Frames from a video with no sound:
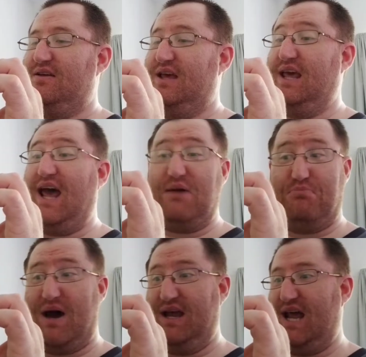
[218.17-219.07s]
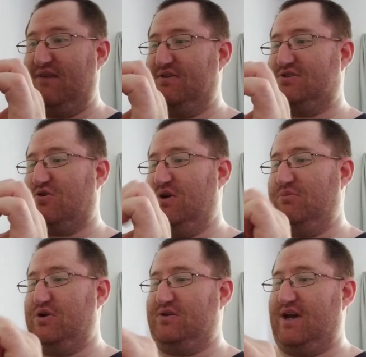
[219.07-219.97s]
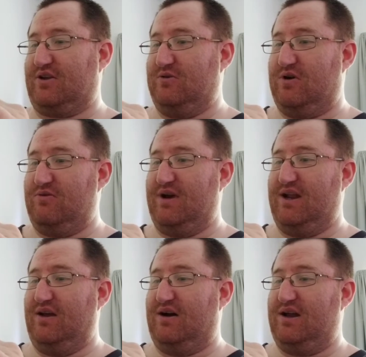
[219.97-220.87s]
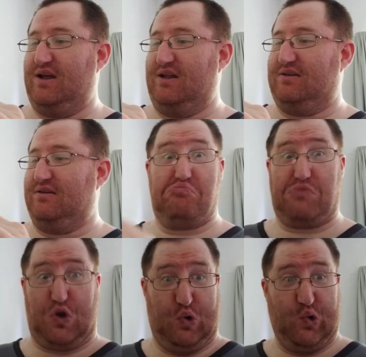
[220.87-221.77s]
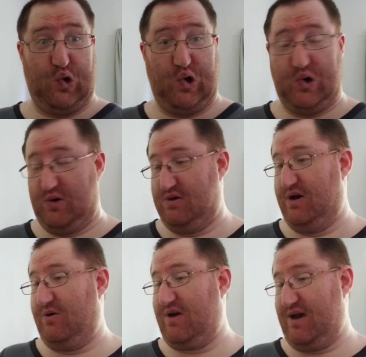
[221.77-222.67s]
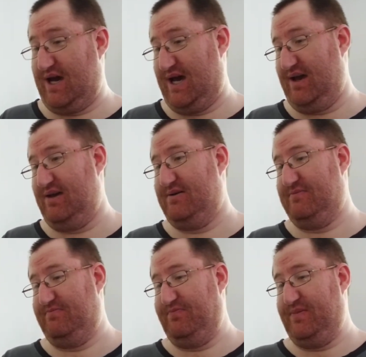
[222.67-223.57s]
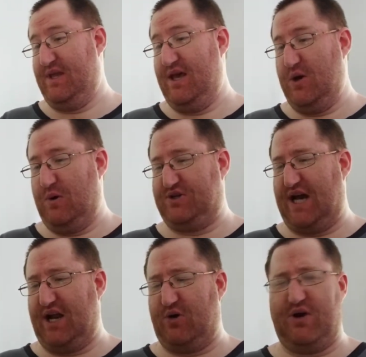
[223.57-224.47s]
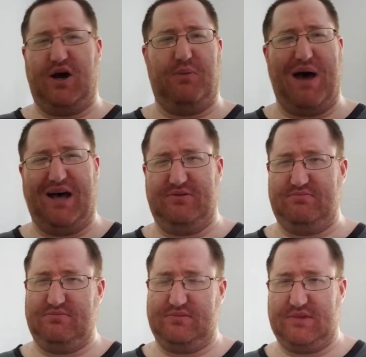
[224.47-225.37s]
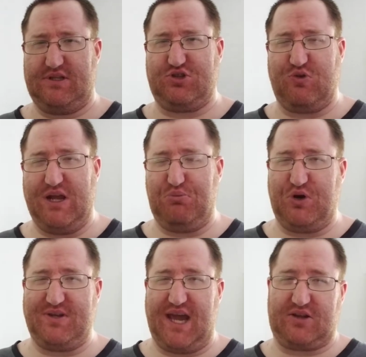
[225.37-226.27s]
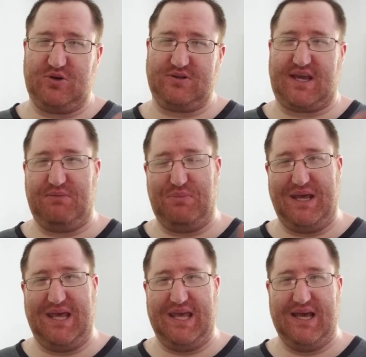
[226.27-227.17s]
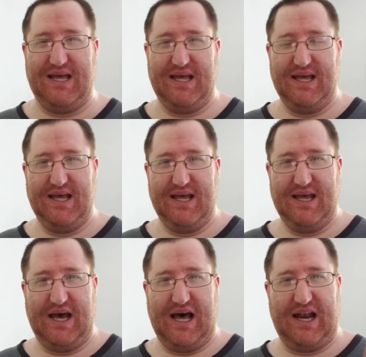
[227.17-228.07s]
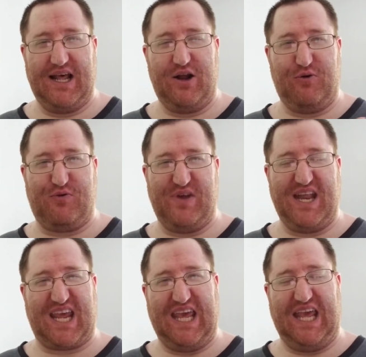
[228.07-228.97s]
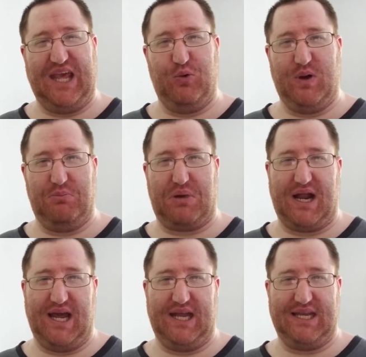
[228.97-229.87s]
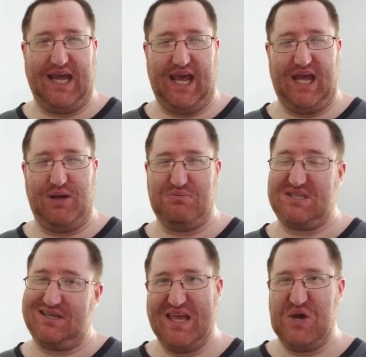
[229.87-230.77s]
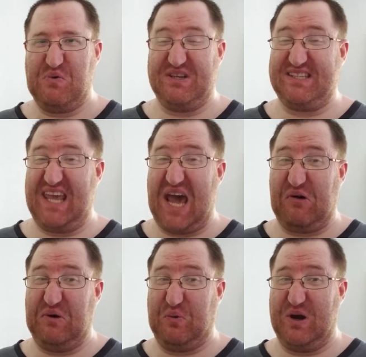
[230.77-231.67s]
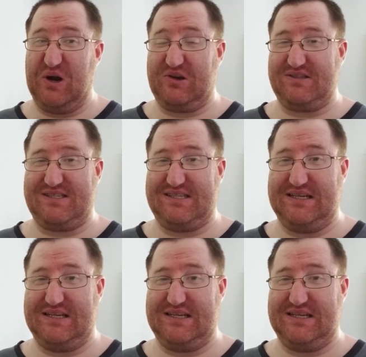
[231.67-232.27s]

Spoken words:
It might have a screen protector already on it. Cool. Okay. Which I don't know about. Screen protectors can be a little finicky when playing games. We'll see how it works.